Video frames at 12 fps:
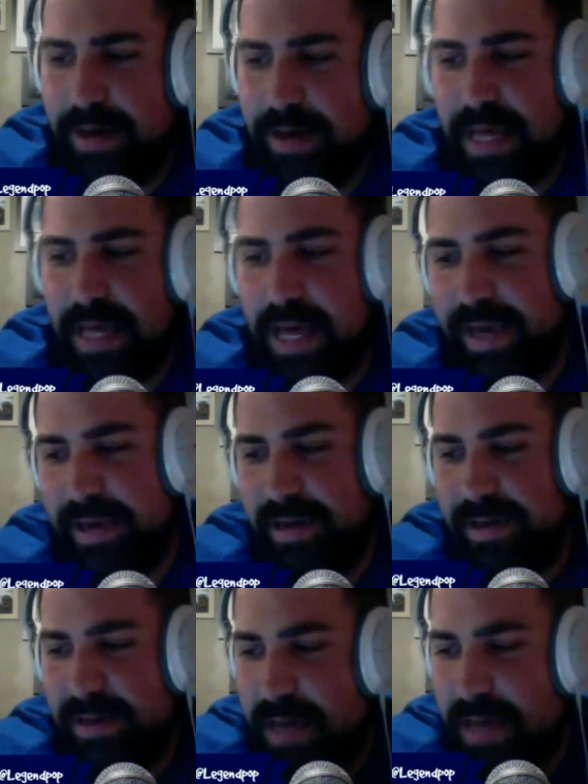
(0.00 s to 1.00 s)

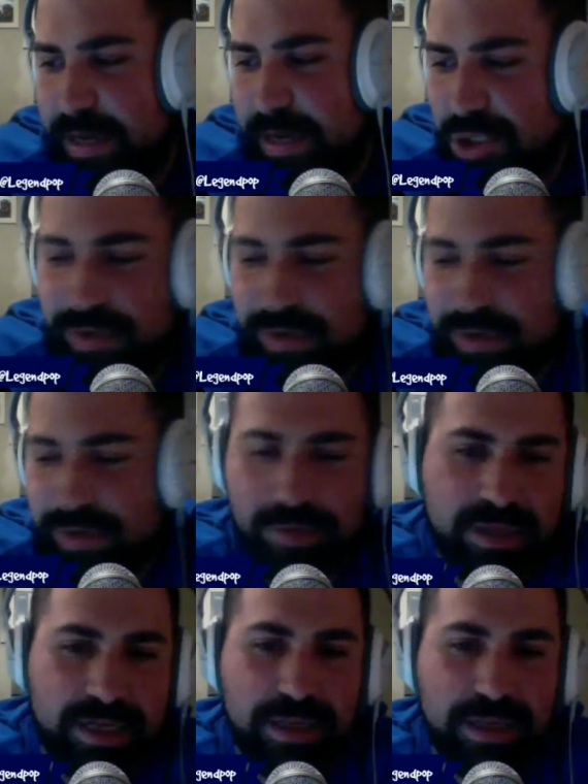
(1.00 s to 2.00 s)
I enjoyed what
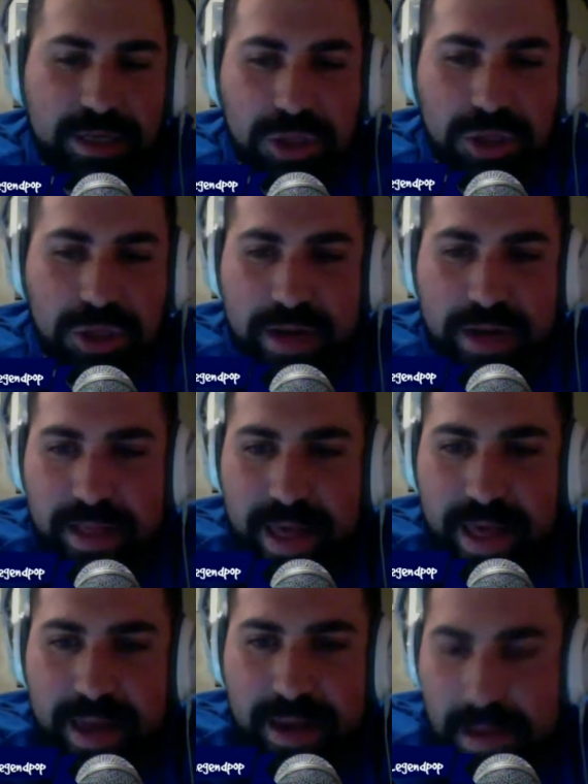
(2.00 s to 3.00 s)
they showed out of that.
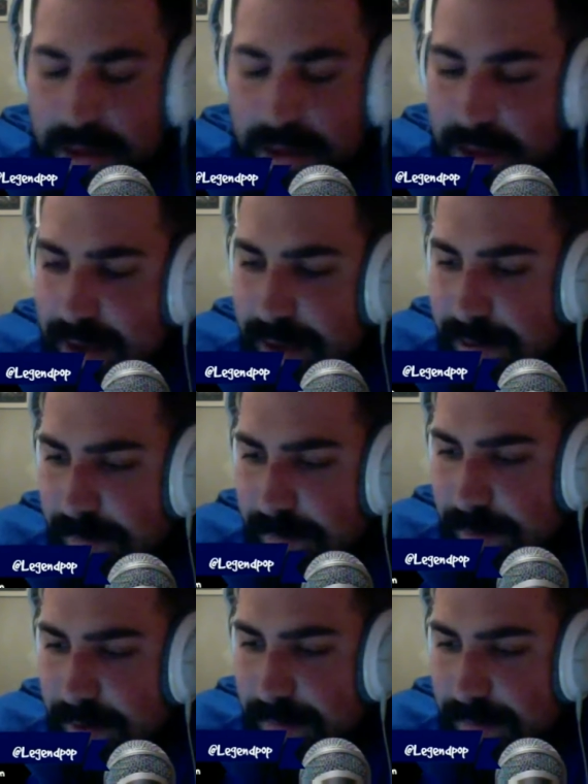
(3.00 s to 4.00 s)

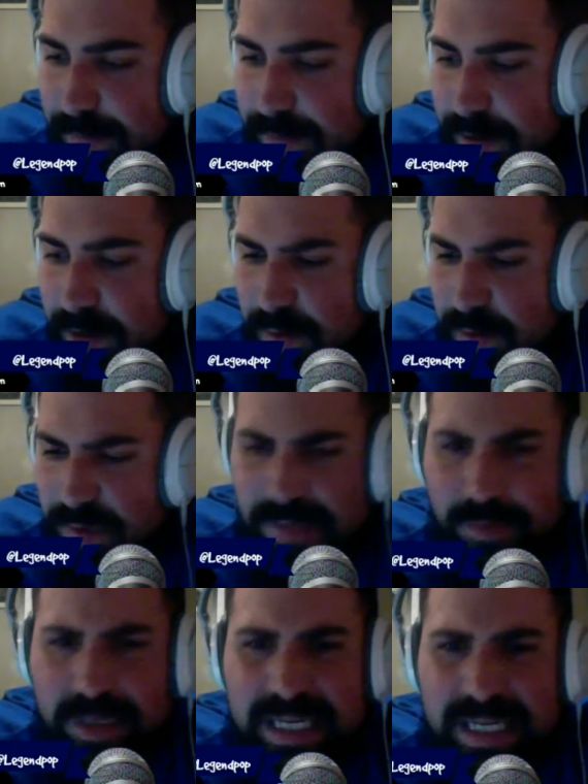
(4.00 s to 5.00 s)
That
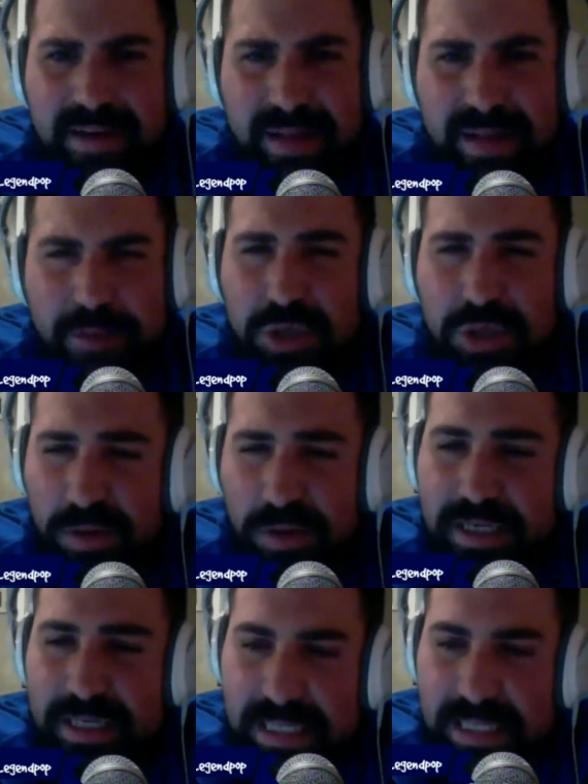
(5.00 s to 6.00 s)
was
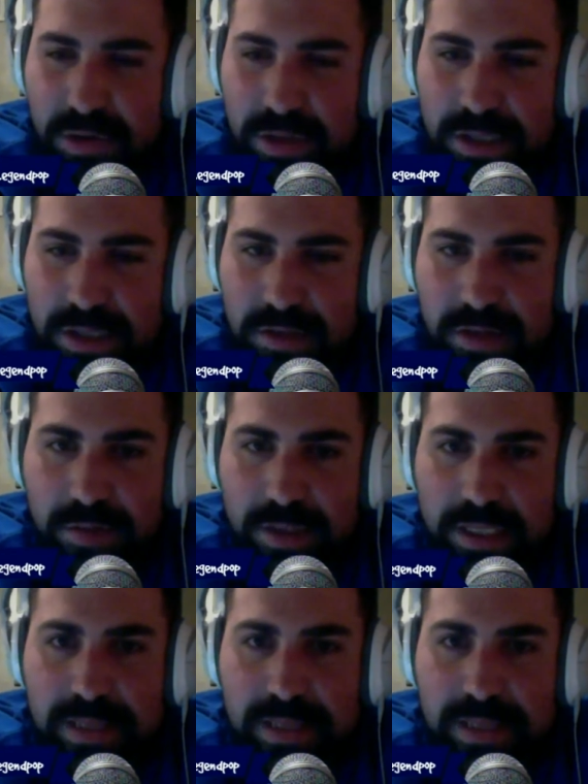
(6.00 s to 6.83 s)
2016 also though, wasn't it?